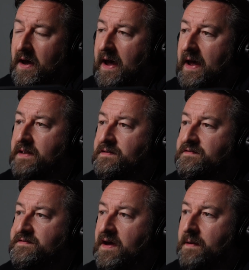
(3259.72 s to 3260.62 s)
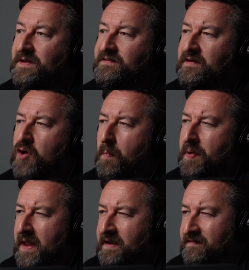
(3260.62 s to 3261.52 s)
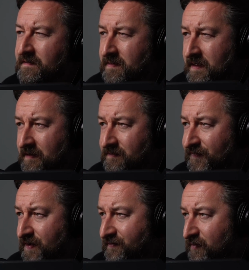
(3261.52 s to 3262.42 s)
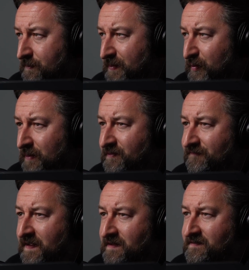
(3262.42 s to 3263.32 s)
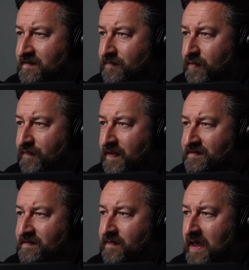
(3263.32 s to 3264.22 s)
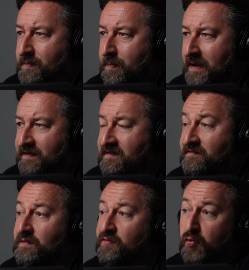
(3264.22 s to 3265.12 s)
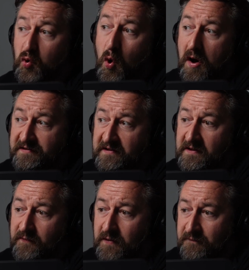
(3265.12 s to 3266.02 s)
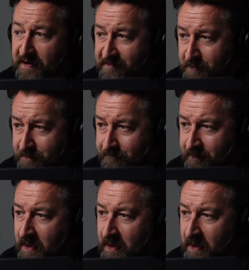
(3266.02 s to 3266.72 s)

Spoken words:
It's a combination of things. First, we've got to build up defensive and offensive capabilities, which will require significant investment.